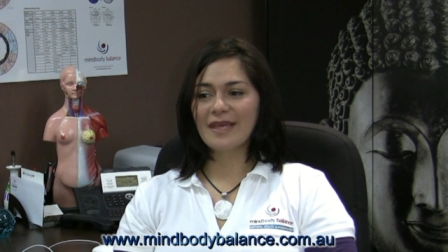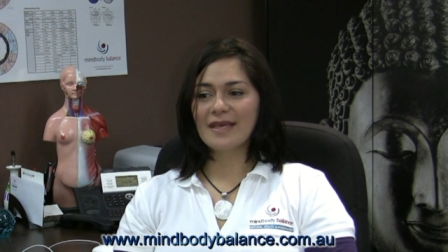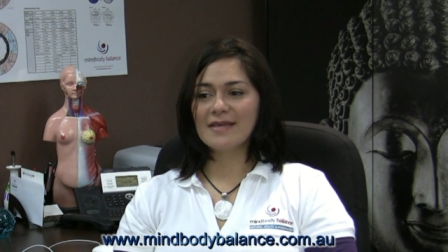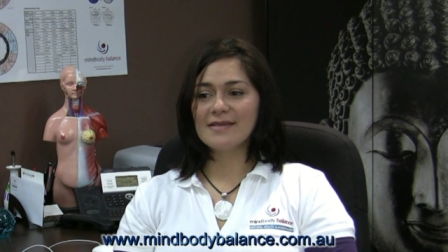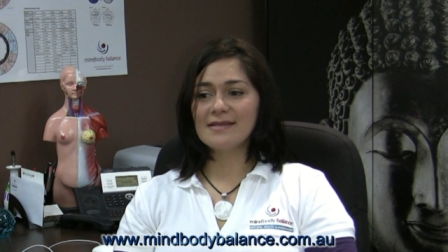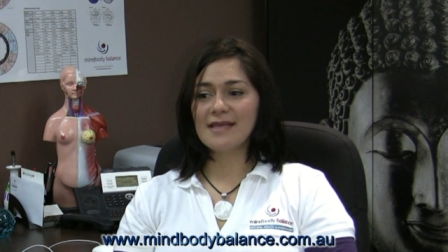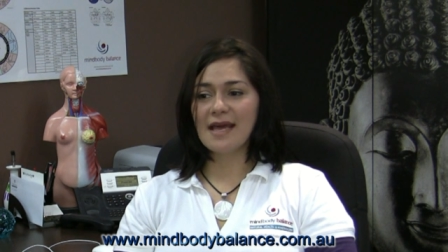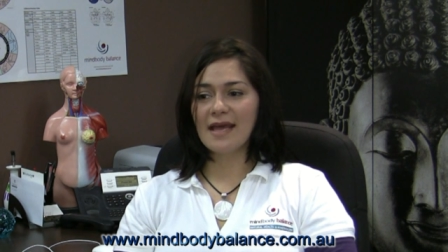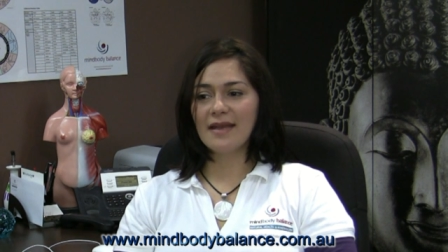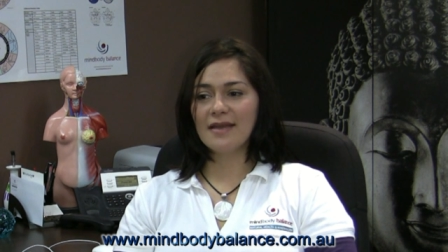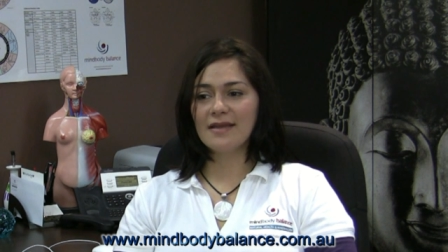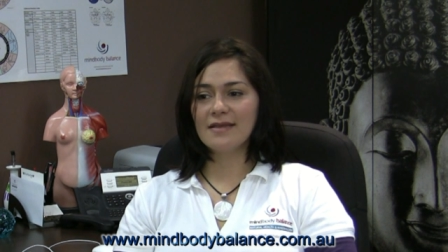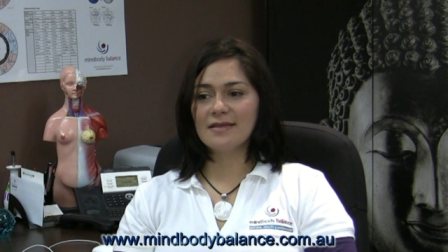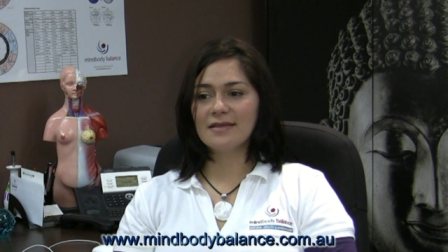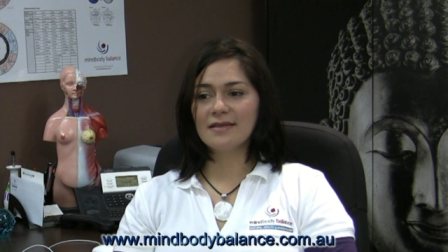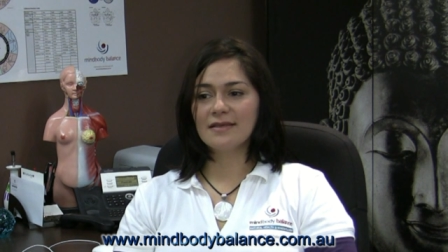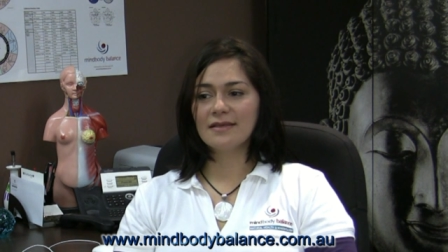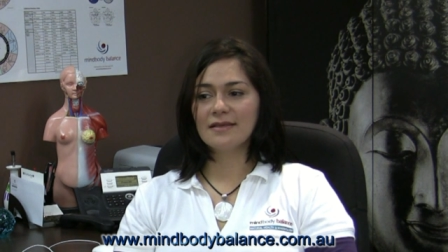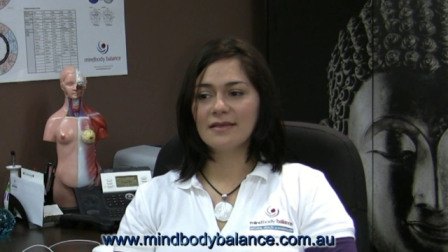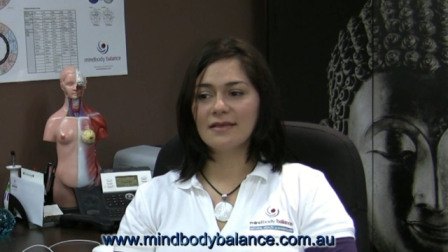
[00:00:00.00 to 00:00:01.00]
saw
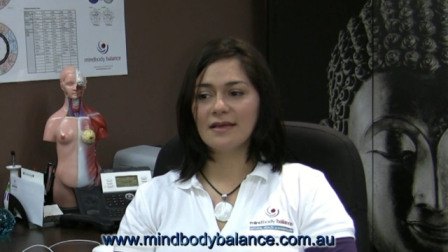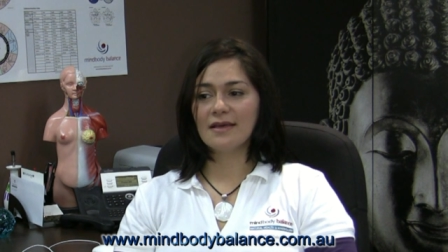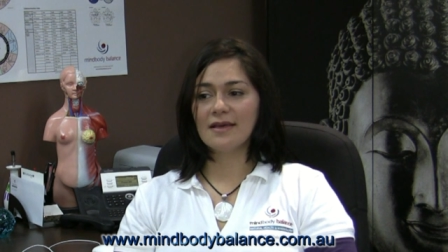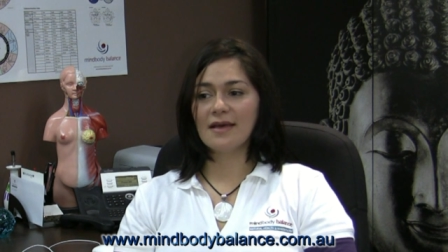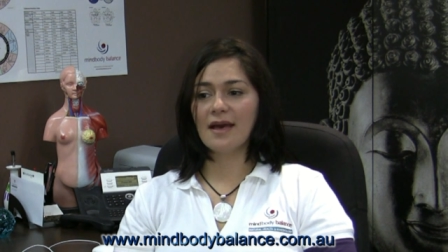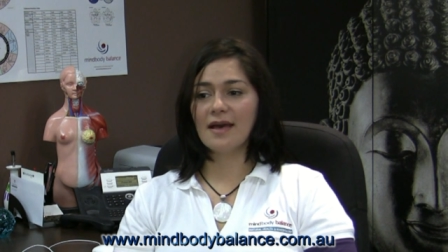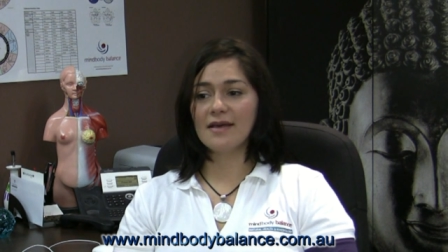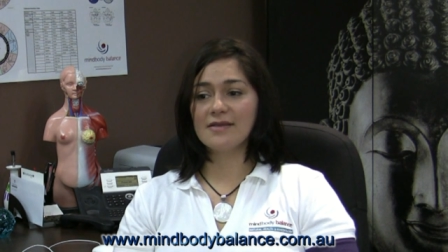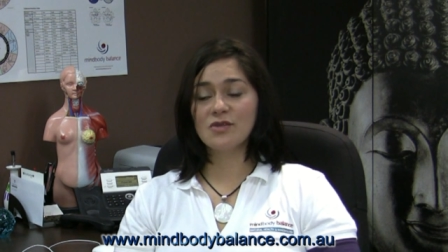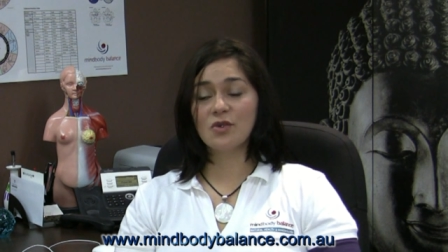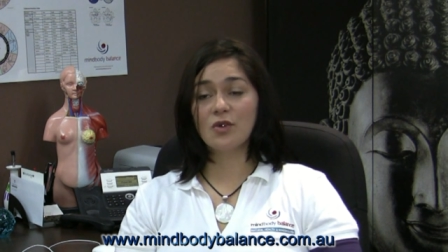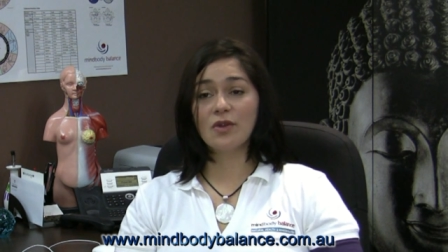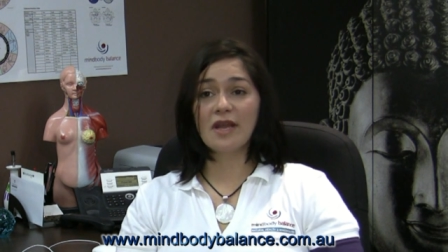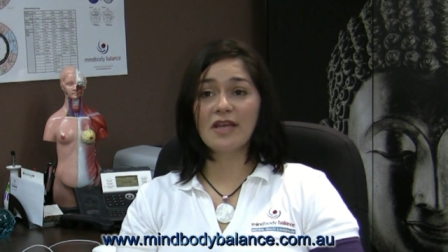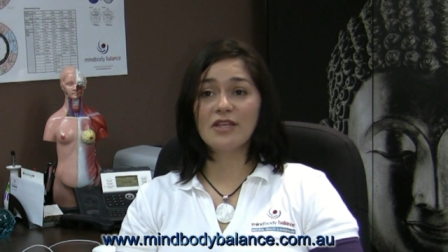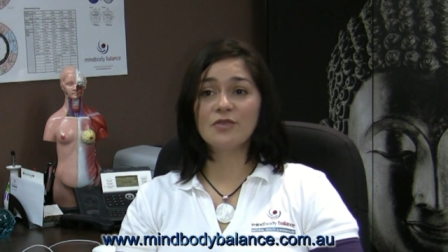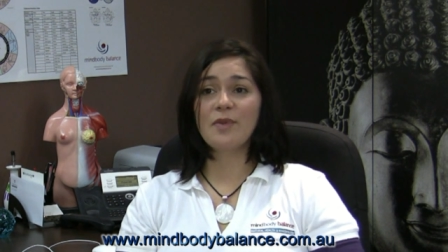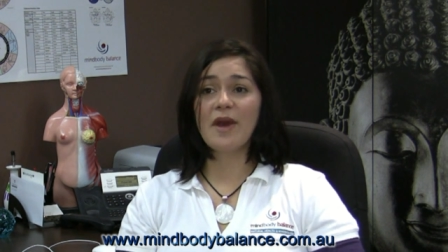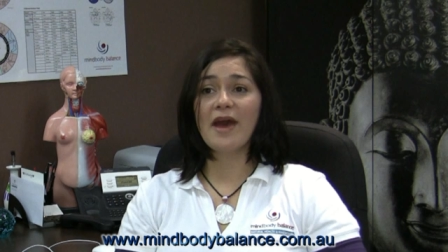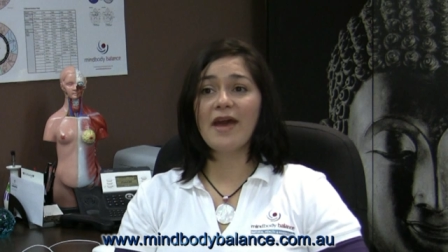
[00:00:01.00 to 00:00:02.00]
a
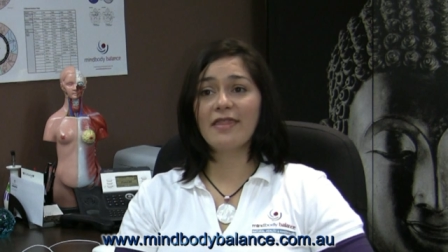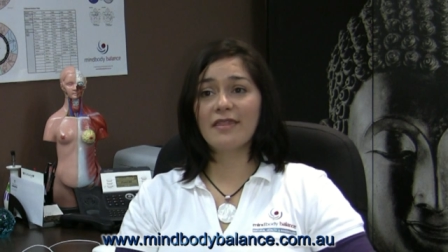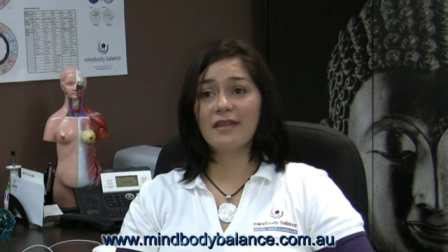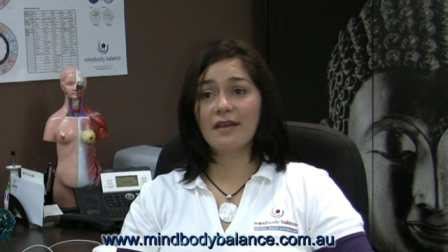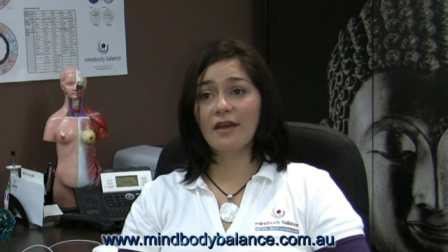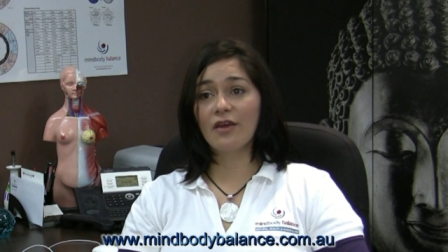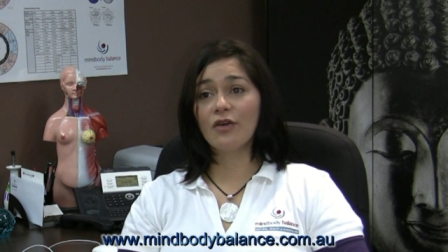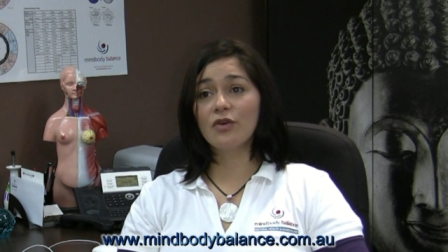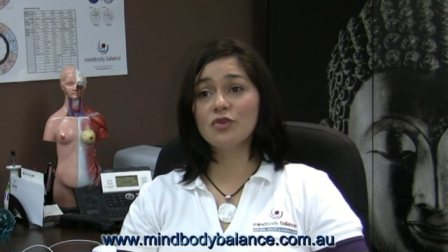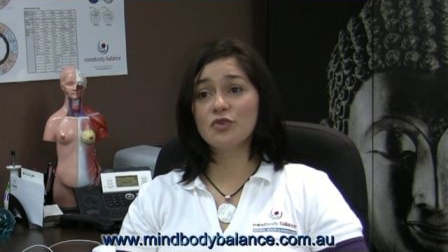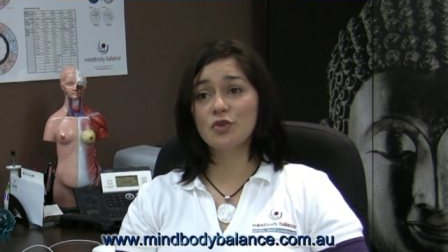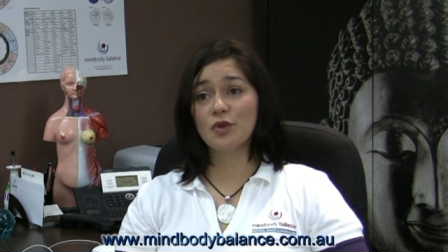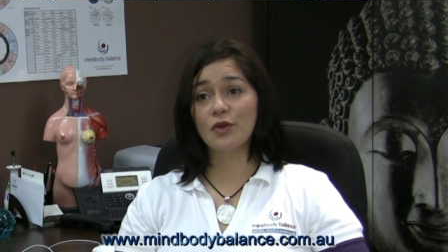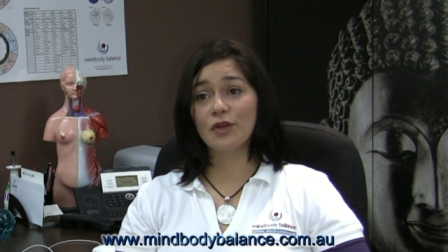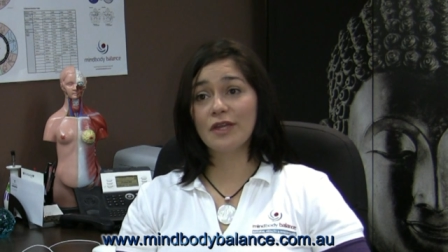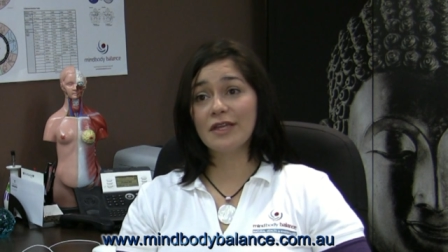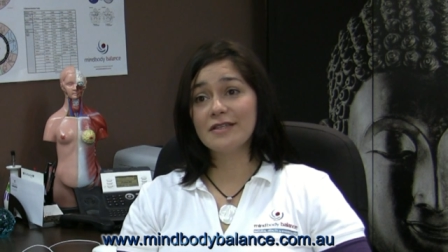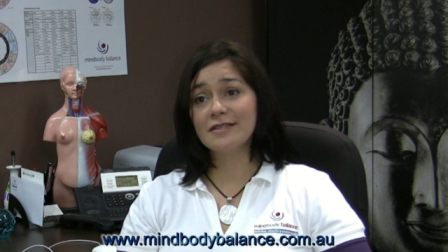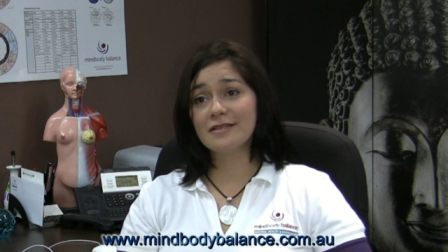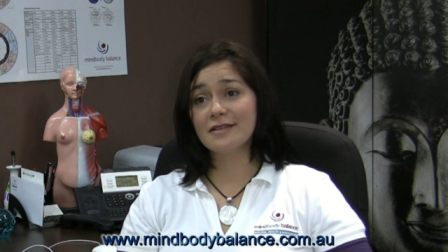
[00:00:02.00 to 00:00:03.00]
naturopath and I got drawn
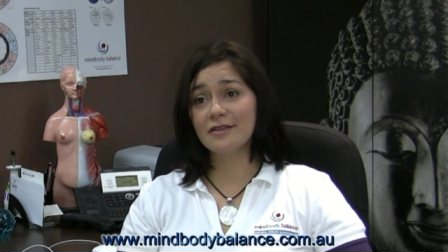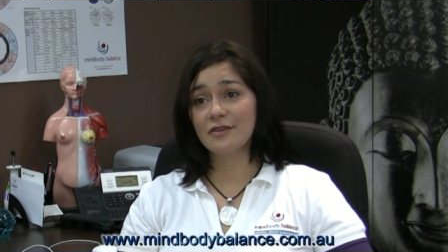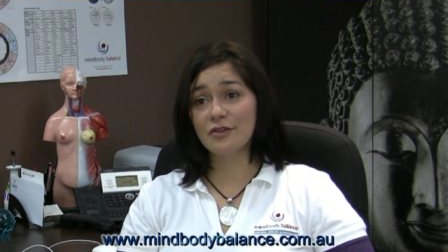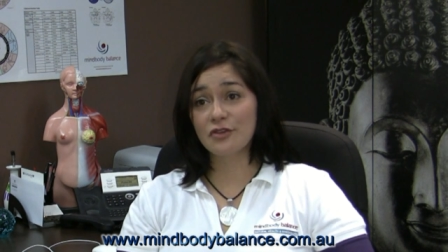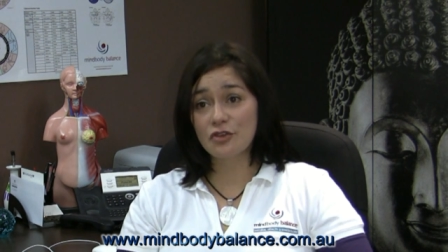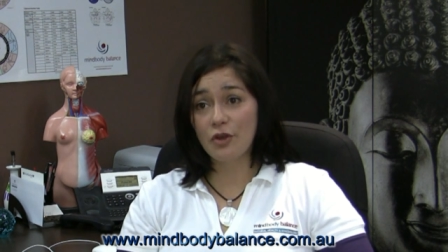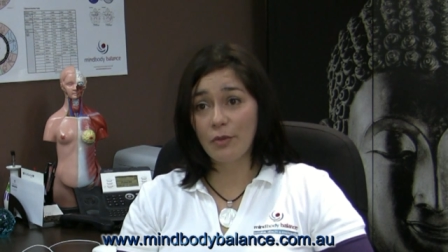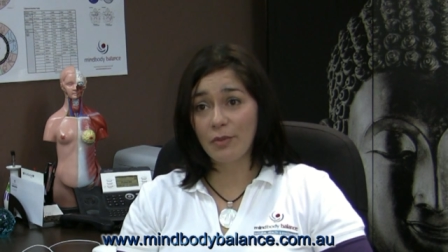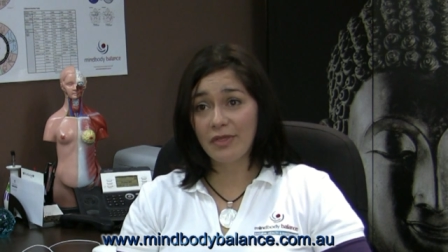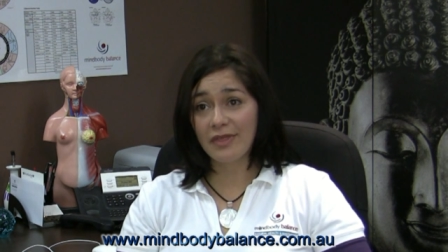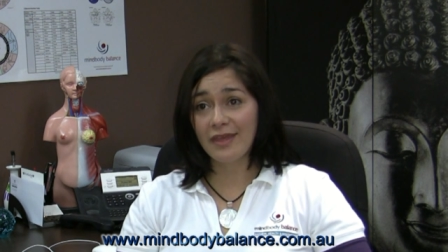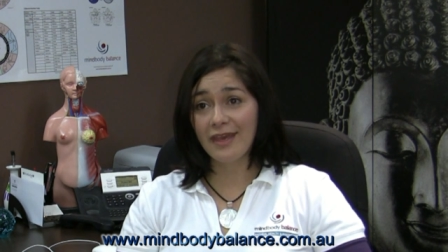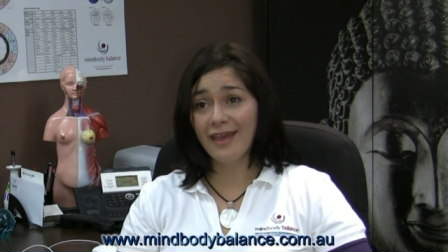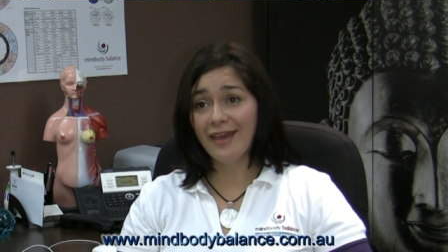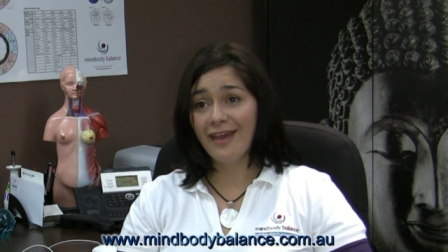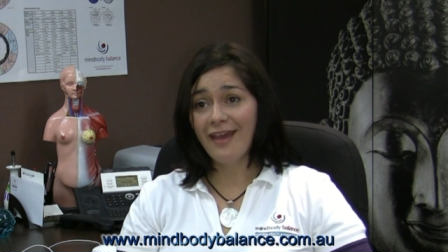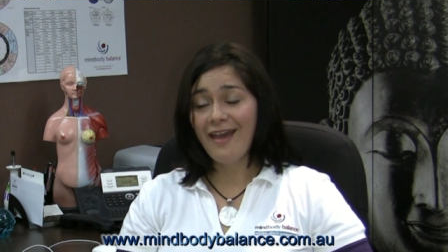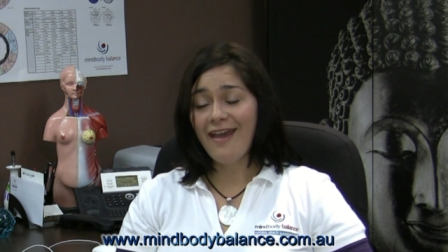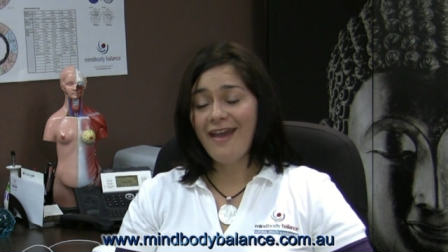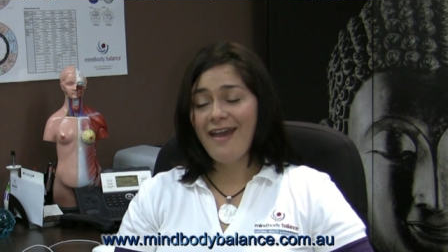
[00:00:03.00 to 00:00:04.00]
into naturopathy,